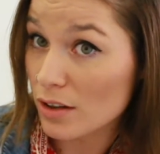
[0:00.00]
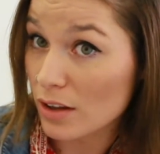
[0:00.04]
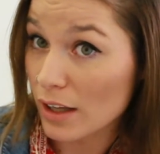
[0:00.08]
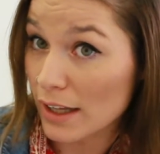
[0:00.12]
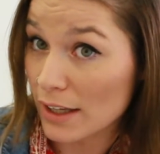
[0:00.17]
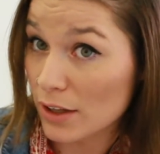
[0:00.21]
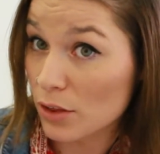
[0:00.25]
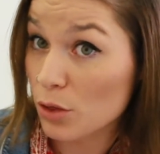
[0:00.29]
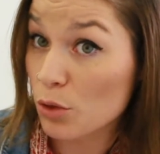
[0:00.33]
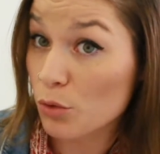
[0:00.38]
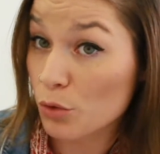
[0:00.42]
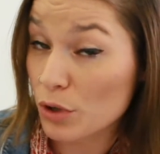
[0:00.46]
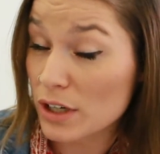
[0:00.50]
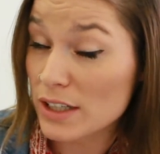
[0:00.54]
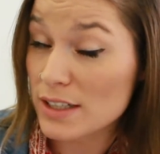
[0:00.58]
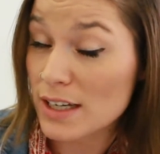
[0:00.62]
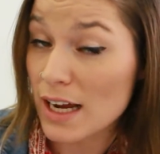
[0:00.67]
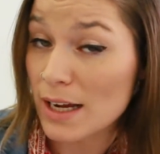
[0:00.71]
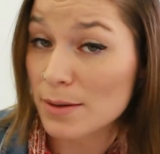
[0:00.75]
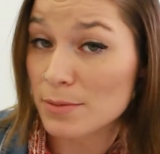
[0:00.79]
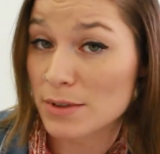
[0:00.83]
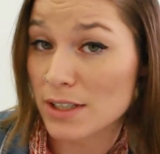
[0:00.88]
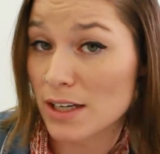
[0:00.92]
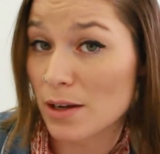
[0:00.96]
like 3
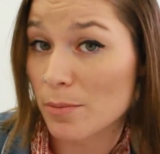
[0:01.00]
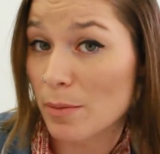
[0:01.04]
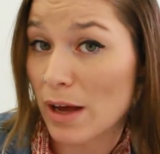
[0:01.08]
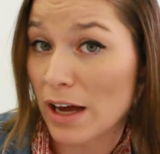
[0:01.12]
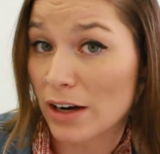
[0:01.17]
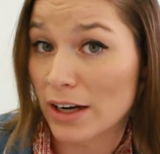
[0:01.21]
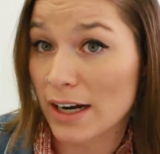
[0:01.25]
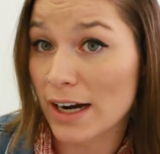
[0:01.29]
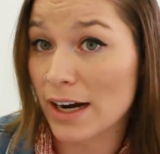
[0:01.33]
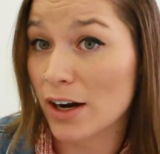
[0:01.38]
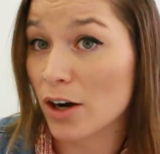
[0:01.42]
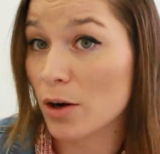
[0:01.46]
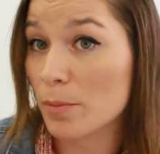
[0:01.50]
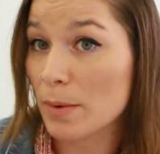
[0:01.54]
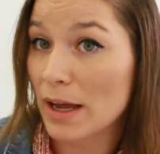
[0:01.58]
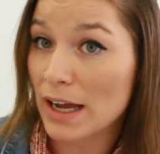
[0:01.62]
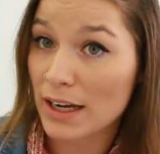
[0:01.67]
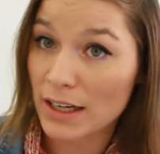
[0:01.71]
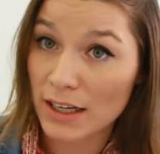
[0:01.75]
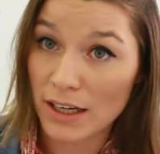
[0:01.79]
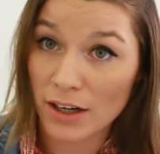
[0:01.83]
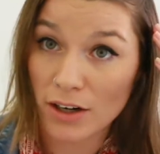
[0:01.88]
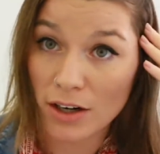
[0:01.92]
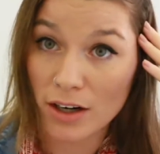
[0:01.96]
times the amount of hair
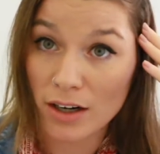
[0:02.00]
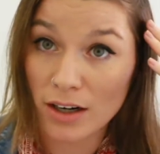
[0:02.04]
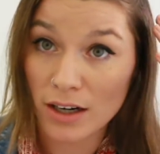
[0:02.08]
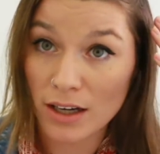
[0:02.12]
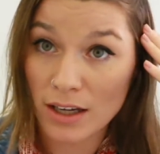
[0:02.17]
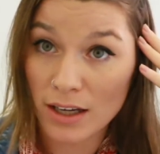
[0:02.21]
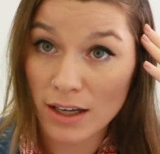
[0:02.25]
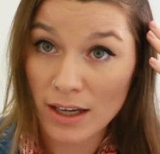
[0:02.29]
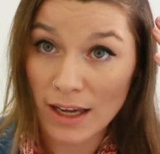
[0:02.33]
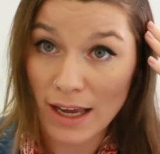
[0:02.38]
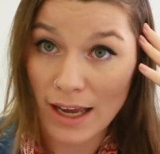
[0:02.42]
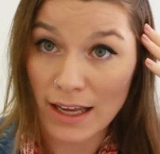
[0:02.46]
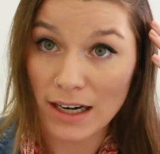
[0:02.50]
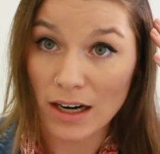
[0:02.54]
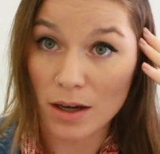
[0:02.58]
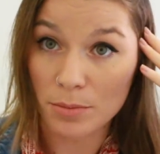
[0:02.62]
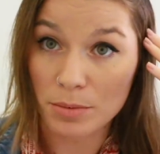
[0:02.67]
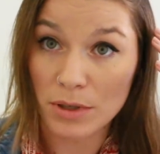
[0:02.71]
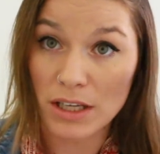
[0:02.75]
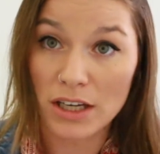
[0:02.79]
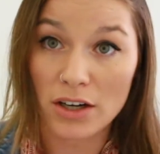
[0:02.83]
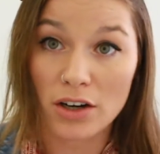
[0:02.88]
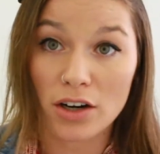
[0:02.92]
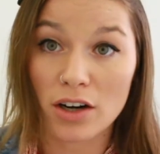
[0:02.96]
back here. and
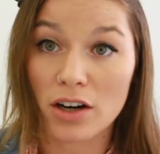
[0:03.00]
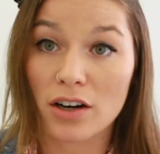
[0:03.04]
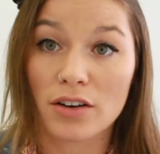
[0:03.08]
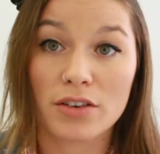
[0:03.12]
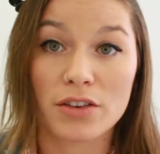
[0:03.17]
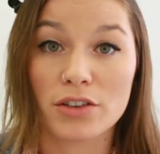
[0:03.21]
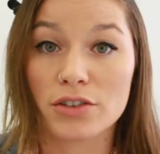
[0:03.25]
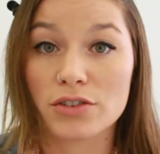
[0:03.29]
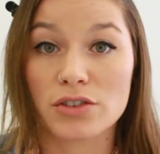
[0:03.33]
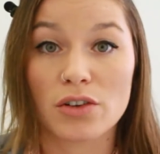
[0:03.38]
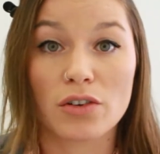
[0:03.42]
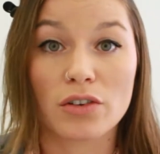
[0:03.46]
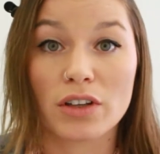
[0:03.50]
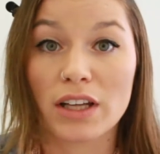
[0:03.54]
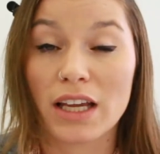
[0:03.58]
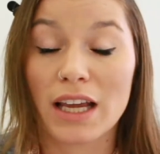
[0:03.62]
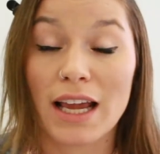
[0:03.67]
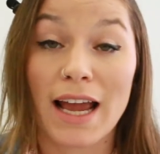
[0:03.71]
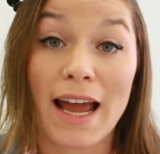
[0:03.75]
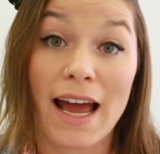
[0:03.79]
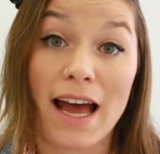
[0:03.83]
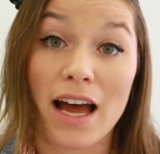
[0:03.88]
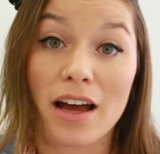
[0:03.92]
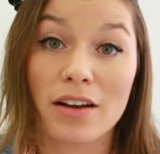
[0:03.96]
up here there's only
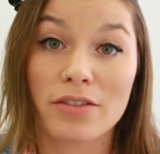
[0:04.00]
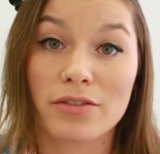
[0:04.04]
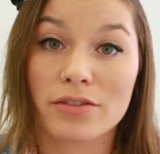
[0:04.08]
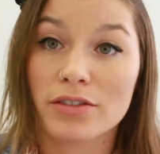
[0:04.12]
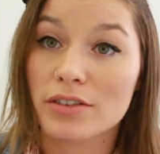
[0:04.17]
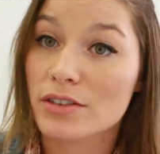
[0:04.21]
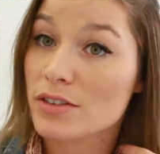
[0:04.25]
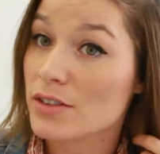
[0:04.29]
half.